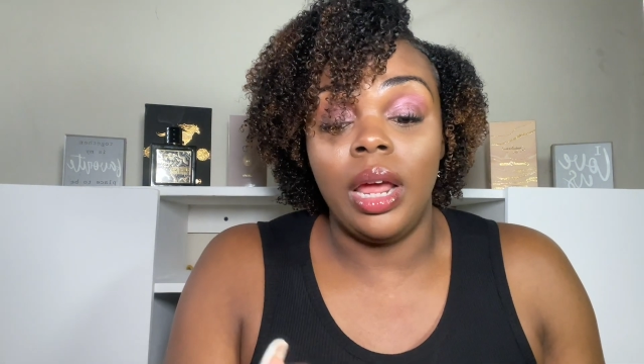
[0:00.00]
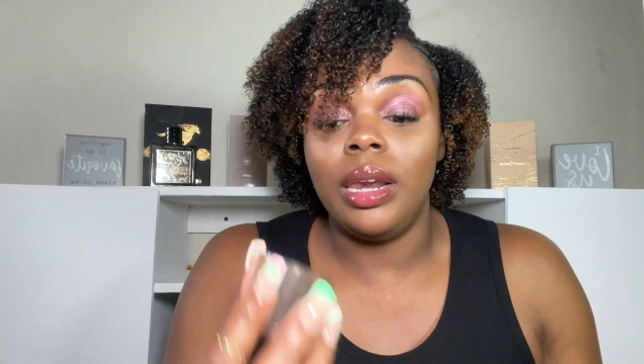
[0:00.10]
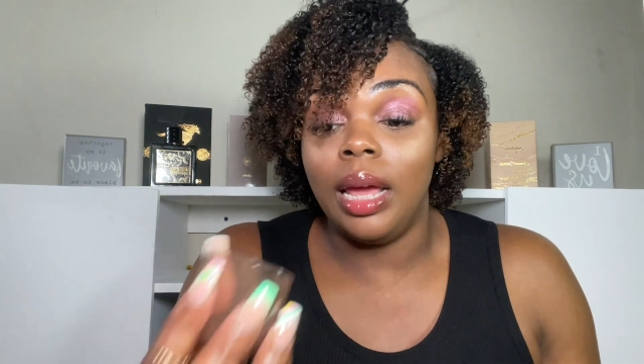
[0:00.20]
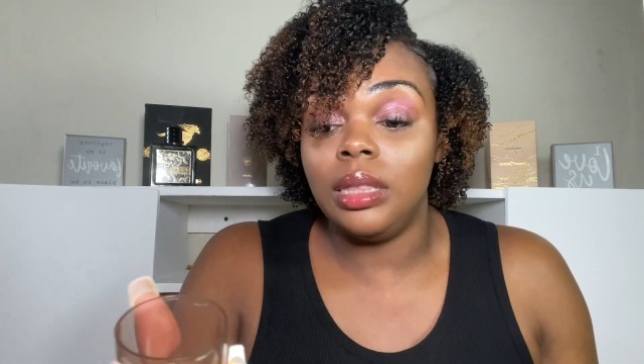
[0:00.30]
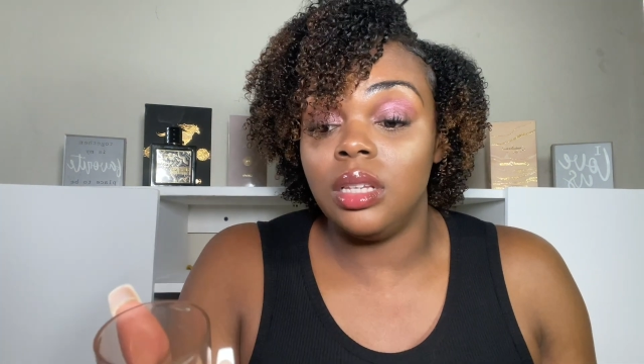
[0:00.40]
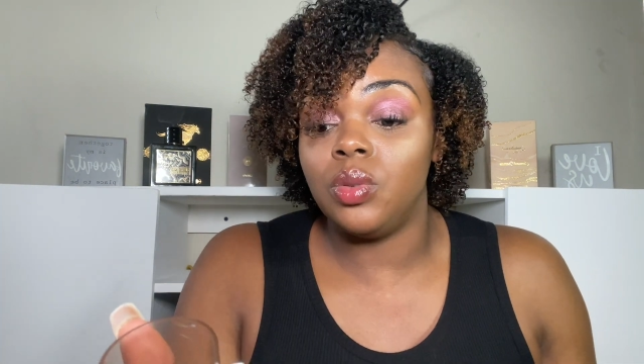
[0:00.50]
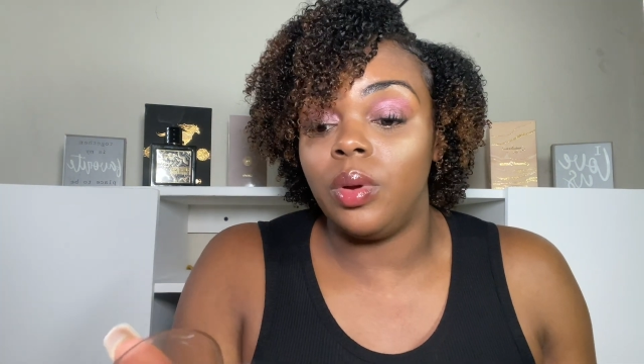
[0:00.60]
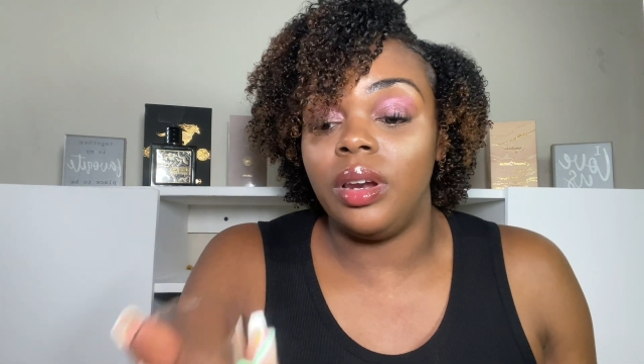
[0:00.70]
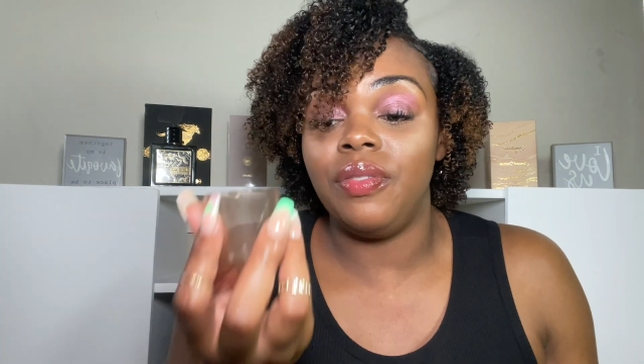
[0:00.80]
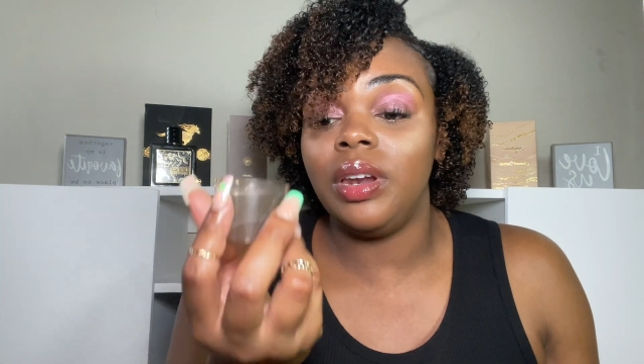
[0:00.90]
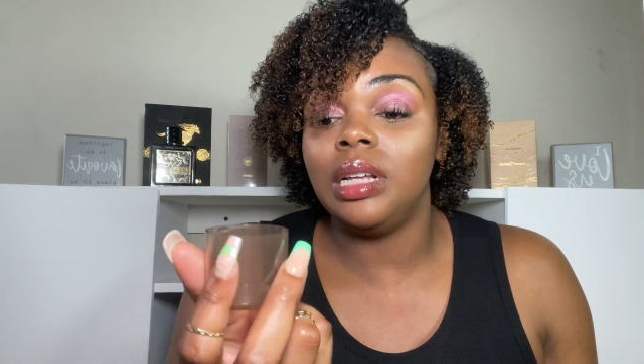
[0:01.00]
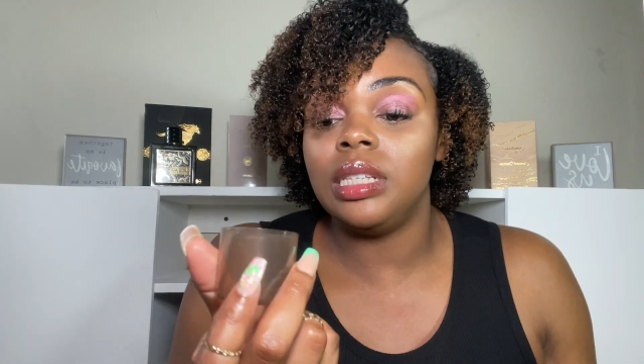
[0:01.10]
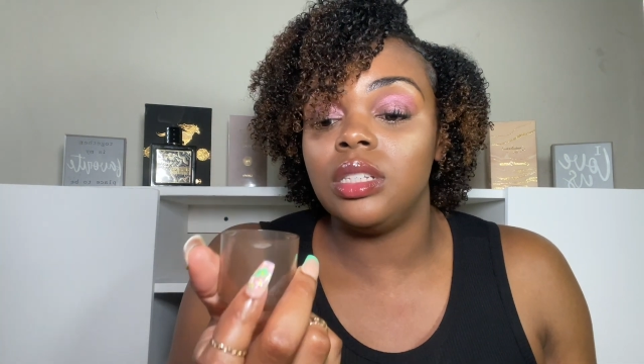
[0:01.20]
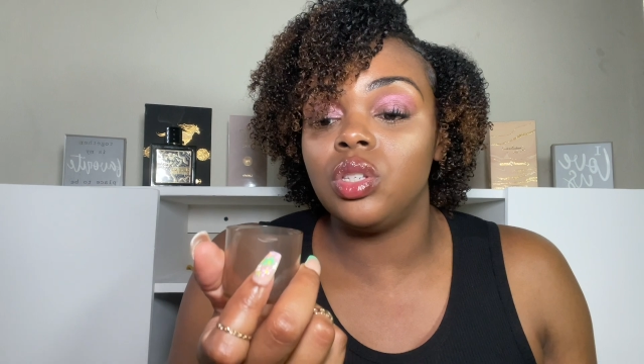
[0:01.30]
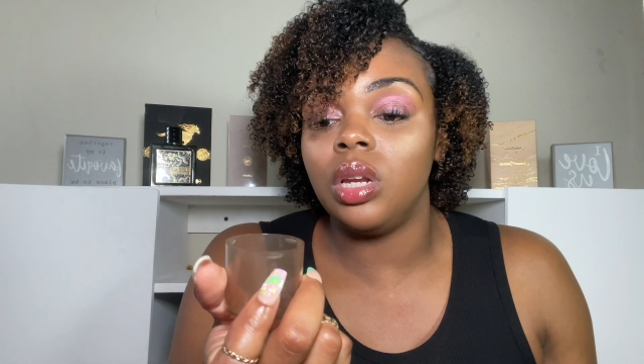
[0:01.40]
I like this one. I feel like
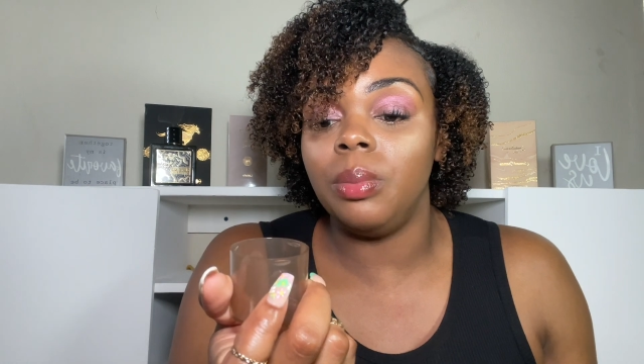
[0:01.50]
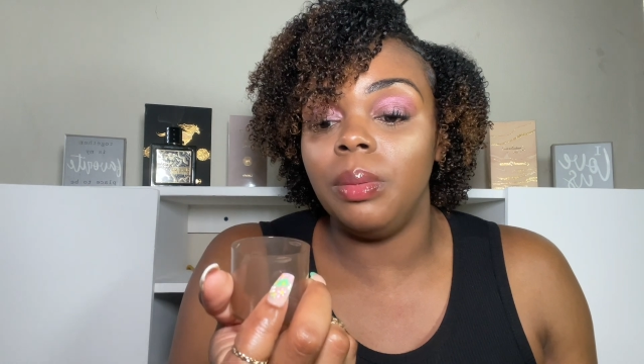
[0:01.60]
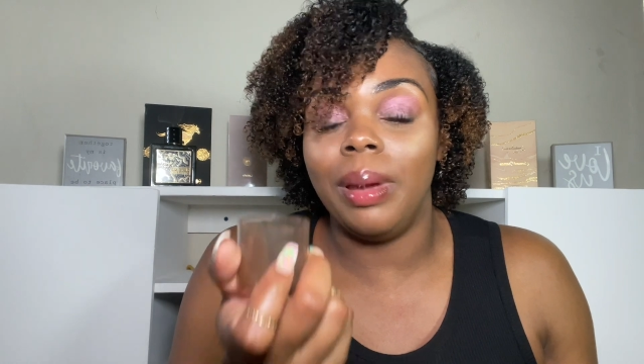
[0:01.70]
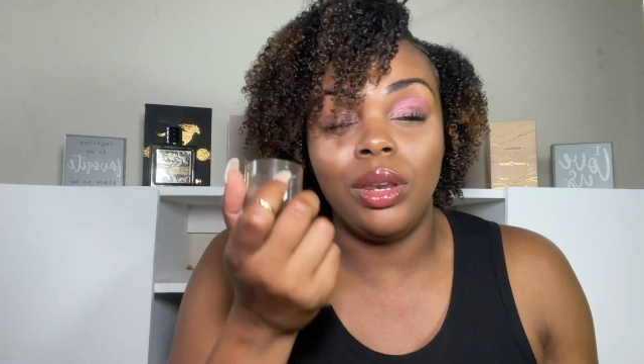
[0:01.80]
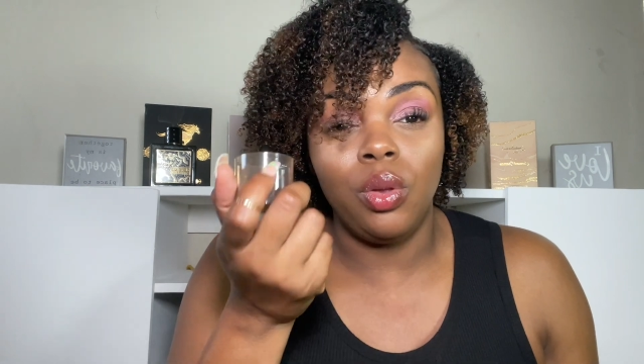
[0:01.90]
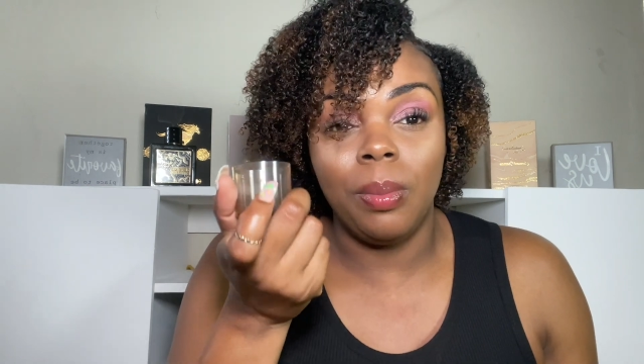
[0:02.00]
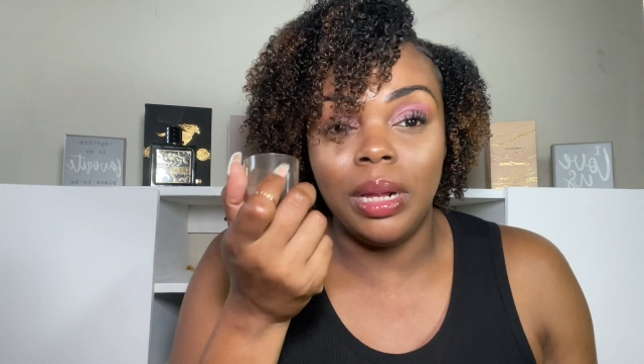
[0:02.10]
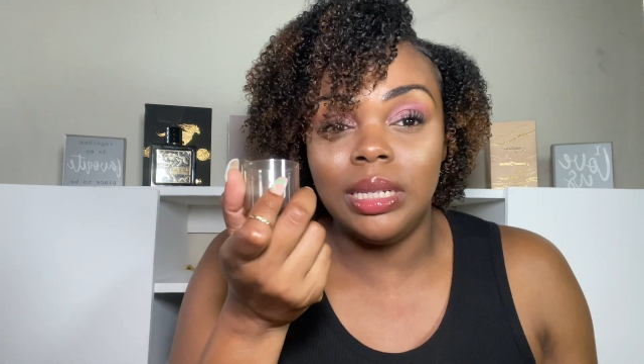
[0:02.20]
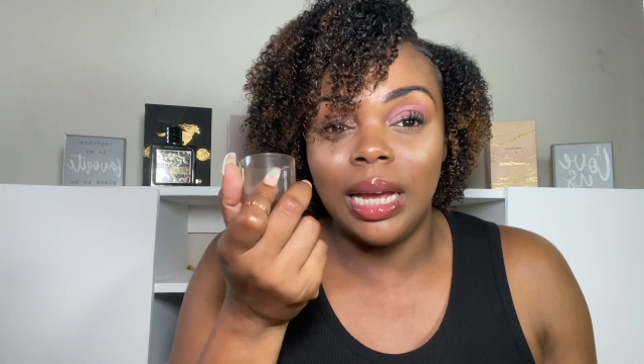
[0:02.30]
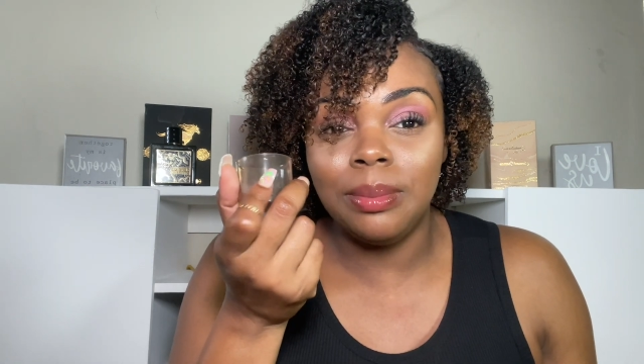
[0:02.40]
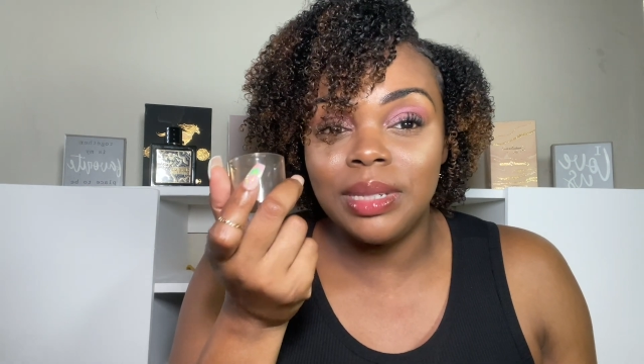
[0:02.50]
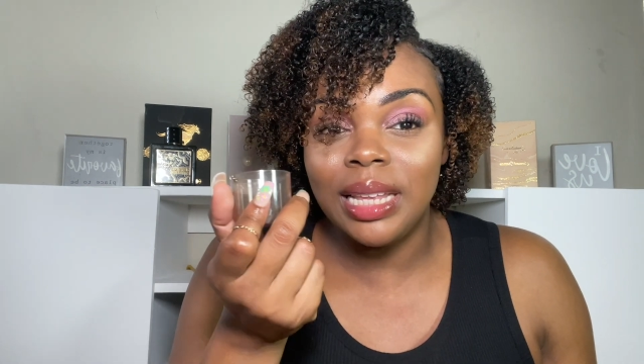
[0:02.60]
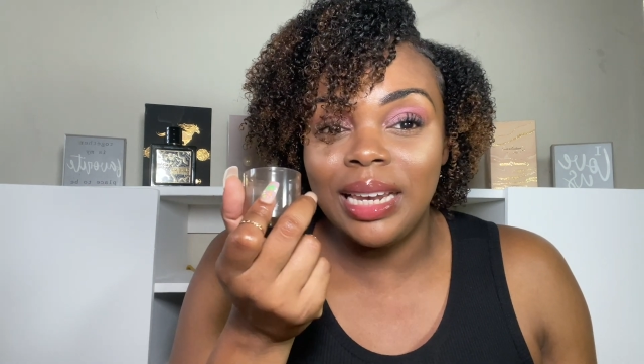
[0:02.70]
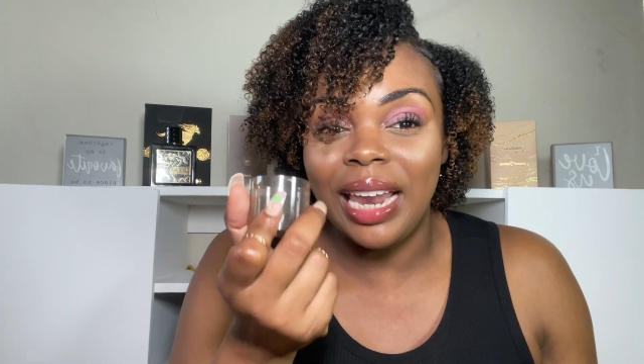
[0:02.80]
this is going to be my new bedtime scent.